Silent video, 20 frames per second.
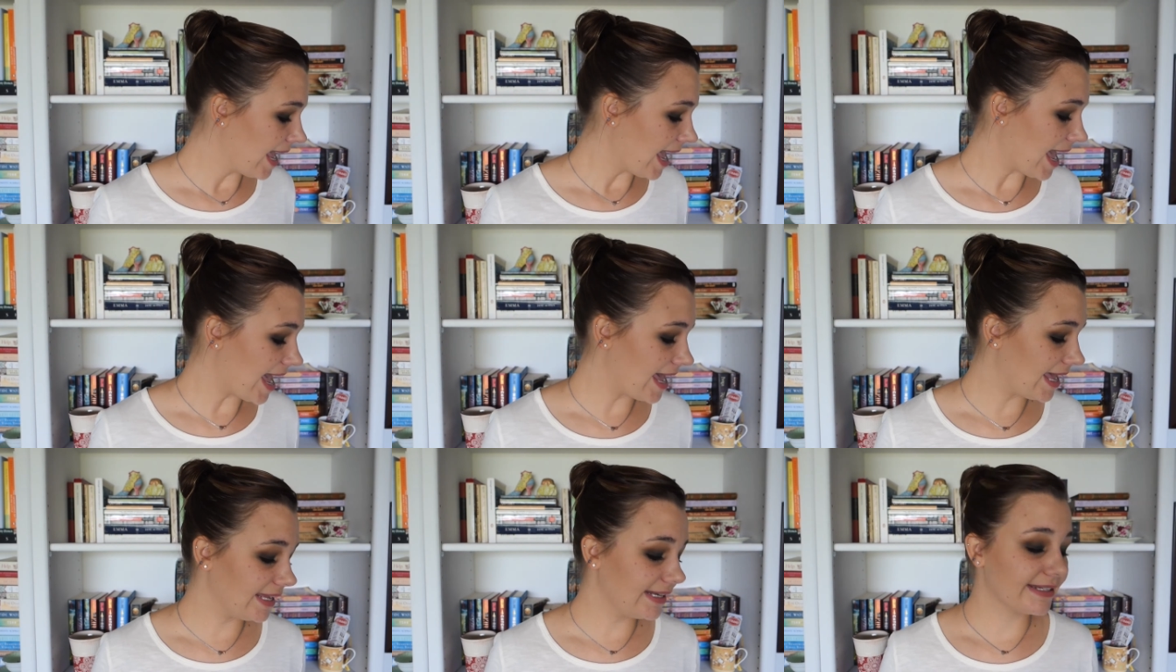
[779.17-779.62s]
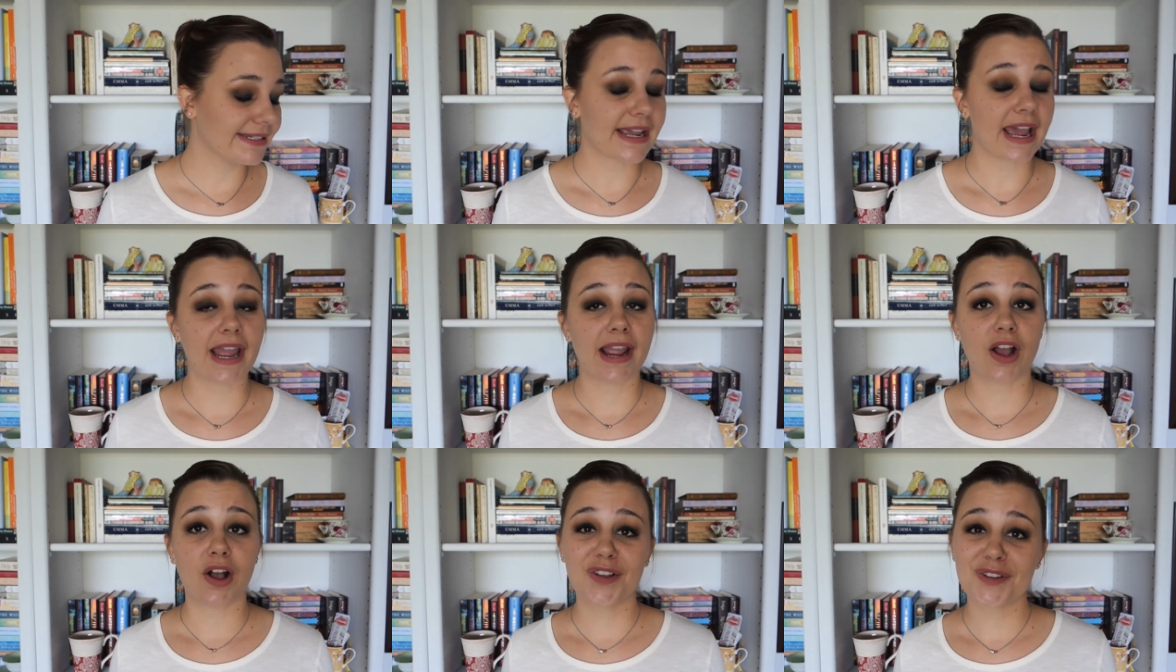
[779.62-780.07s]
And
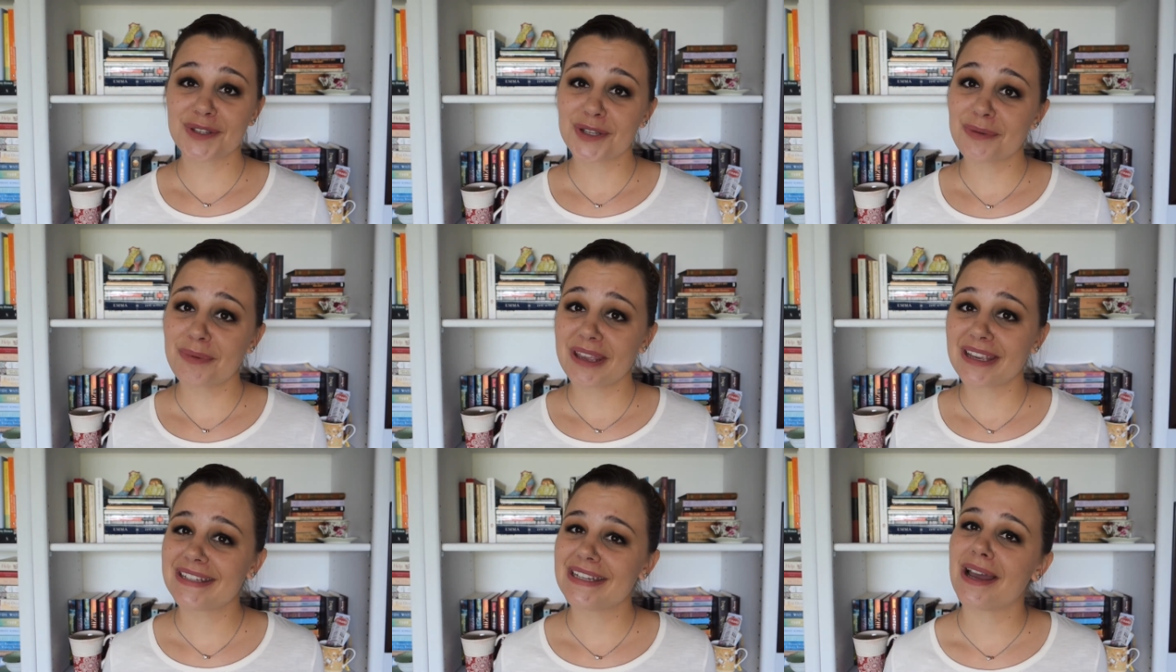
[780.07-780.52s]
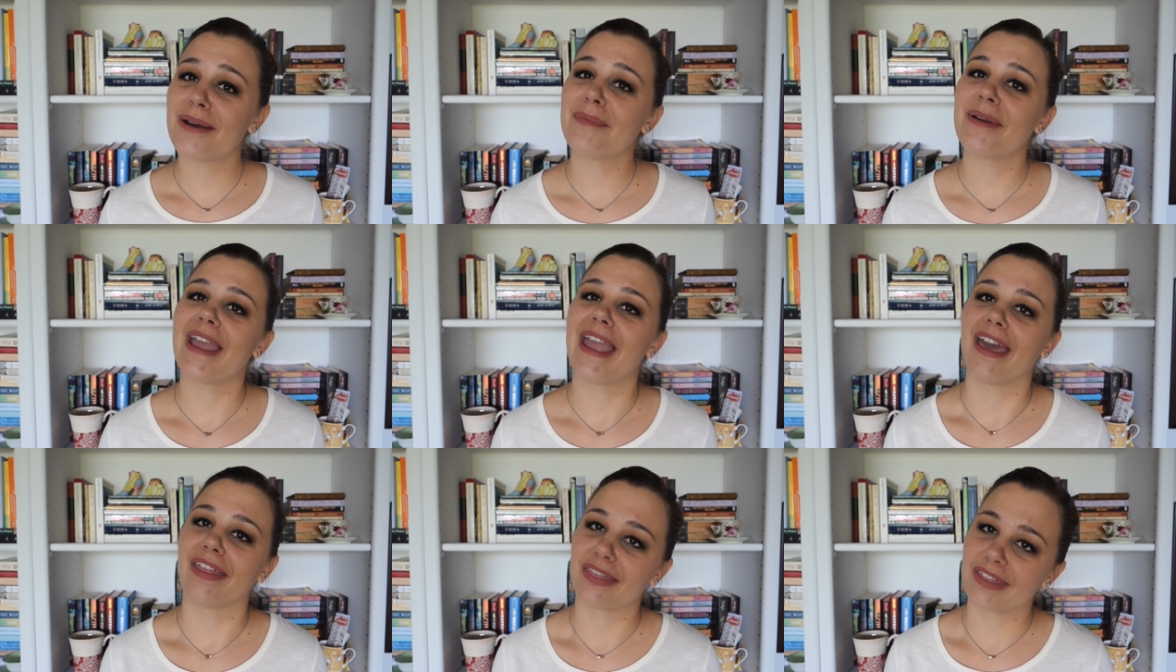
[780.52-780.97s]
I also picked up
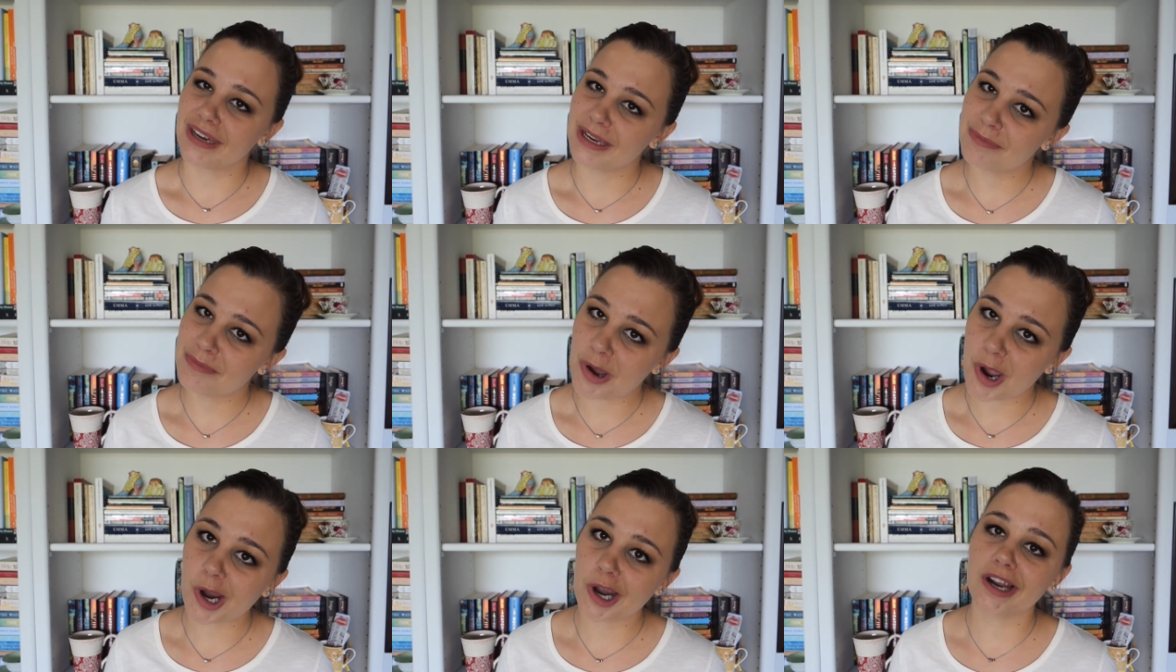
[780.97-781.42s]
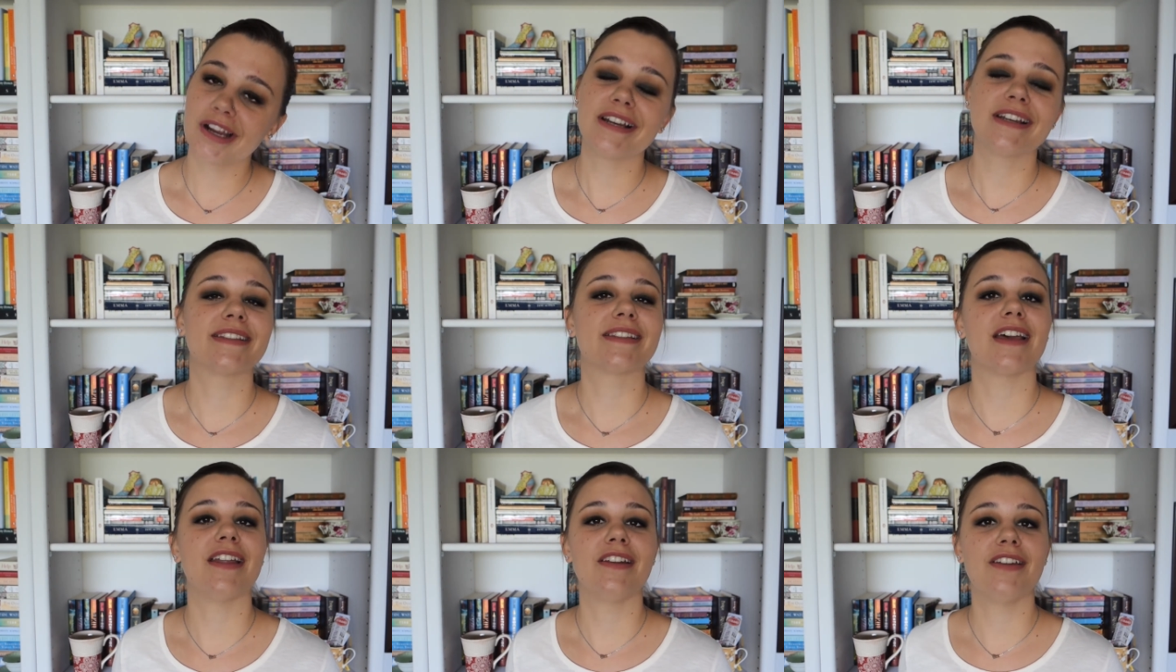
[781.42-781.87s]
Anthony
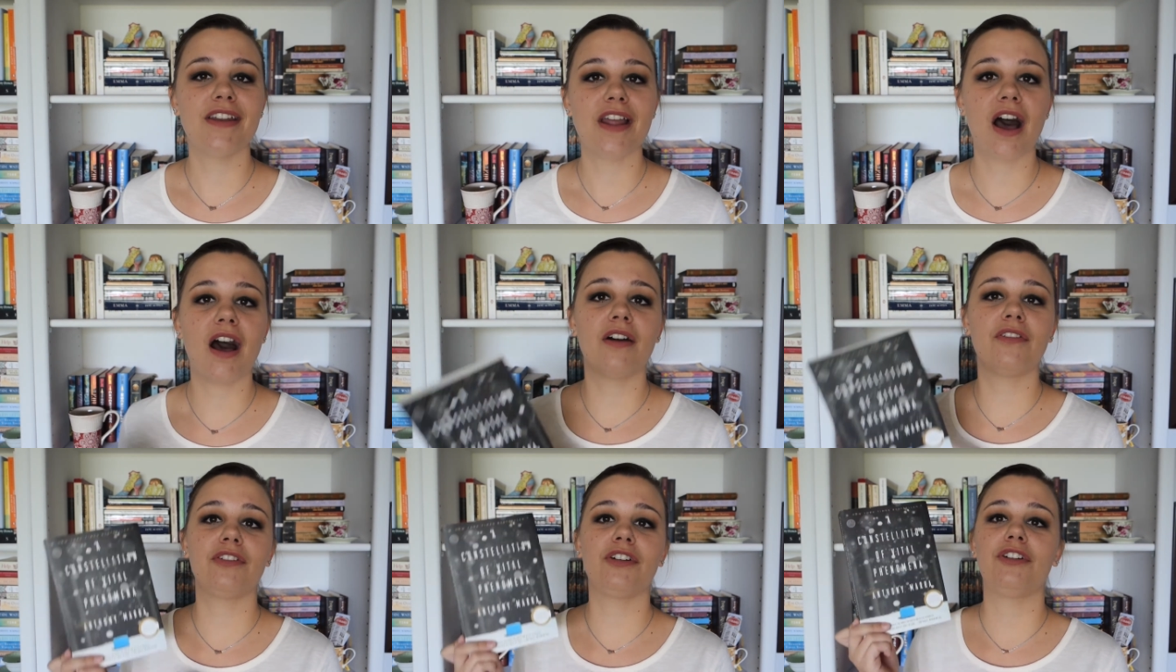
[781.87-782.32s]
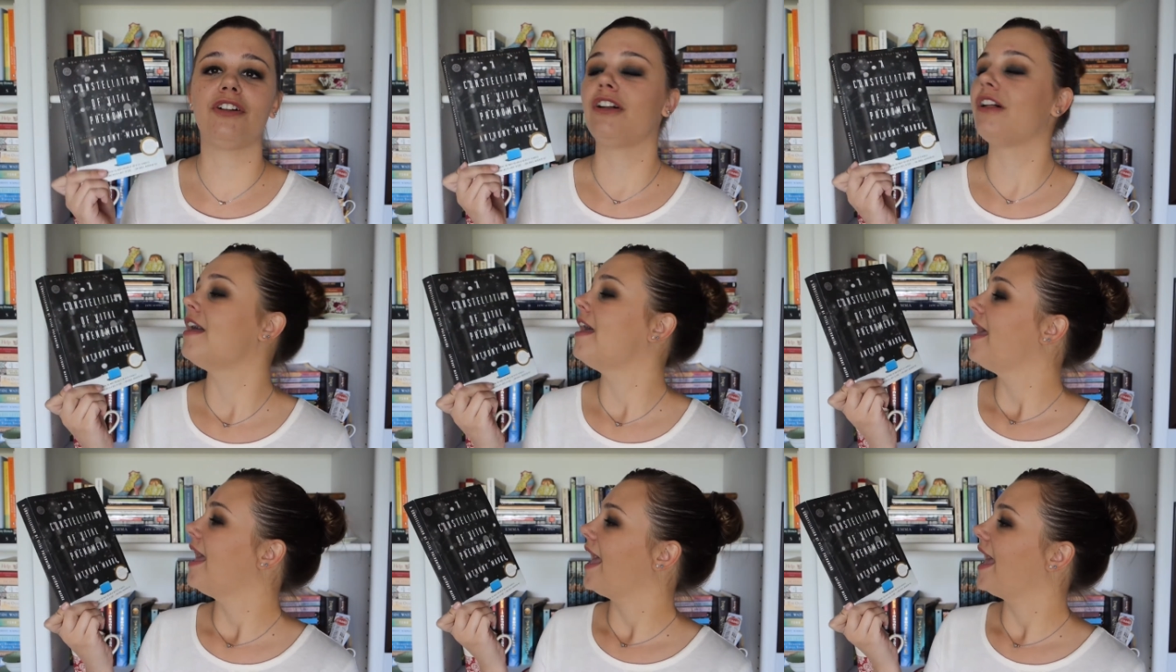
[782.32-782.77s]
Marra's
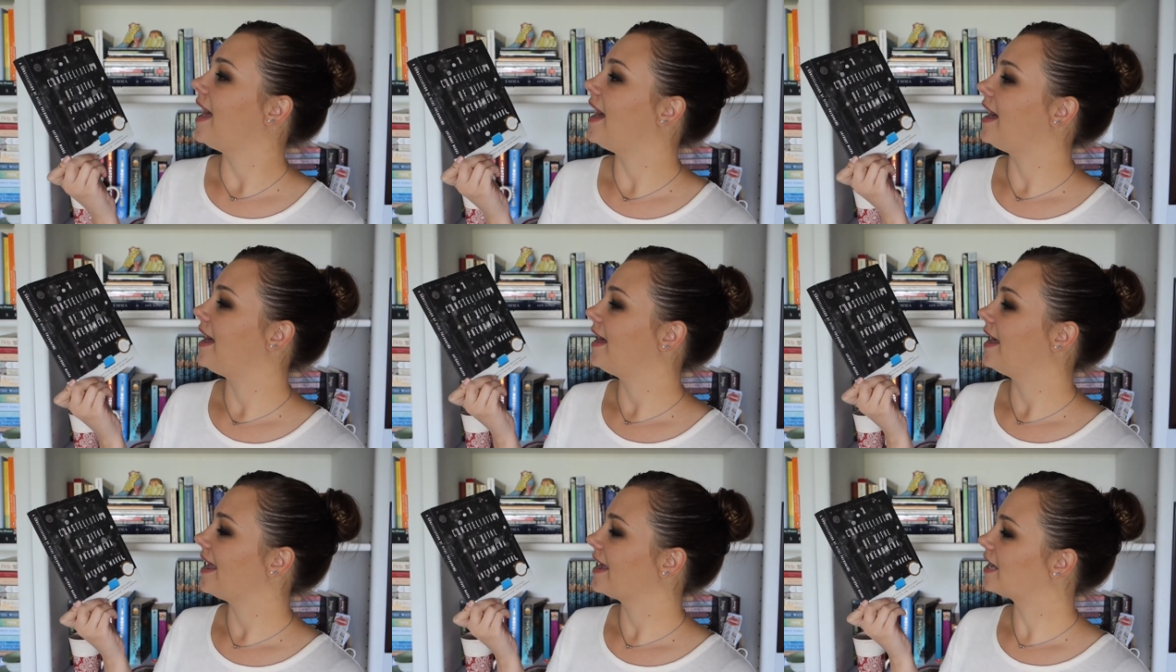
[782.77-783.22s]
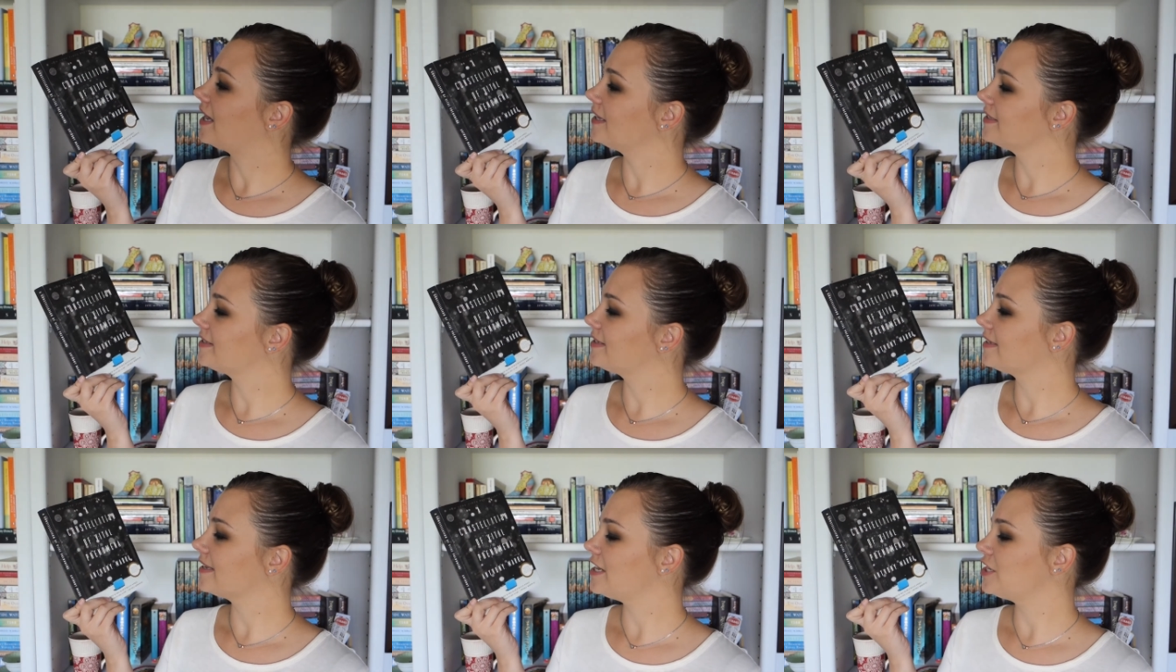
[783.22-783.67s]
novel, uh, A
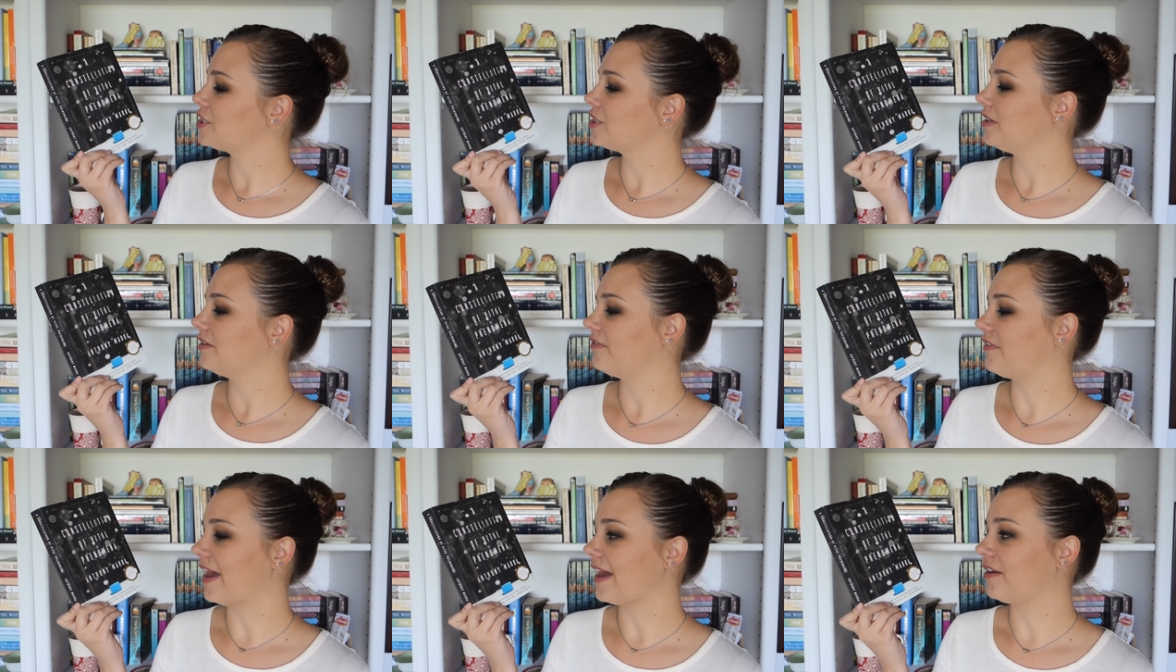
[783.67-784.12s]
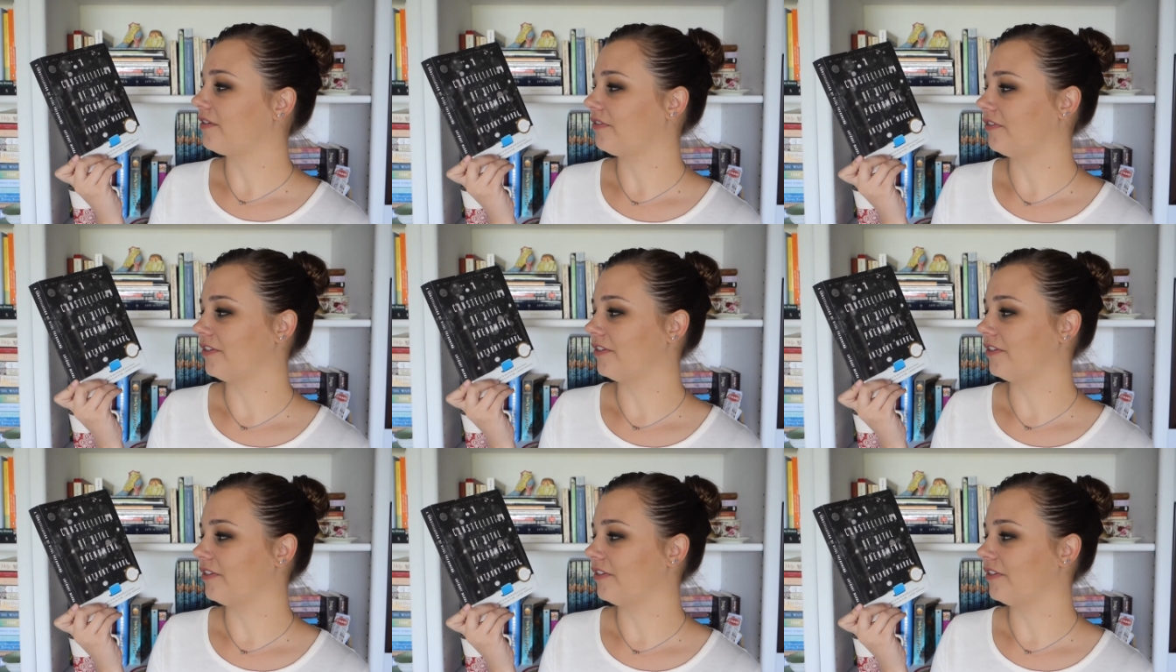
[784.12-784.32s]
Constellation of Vital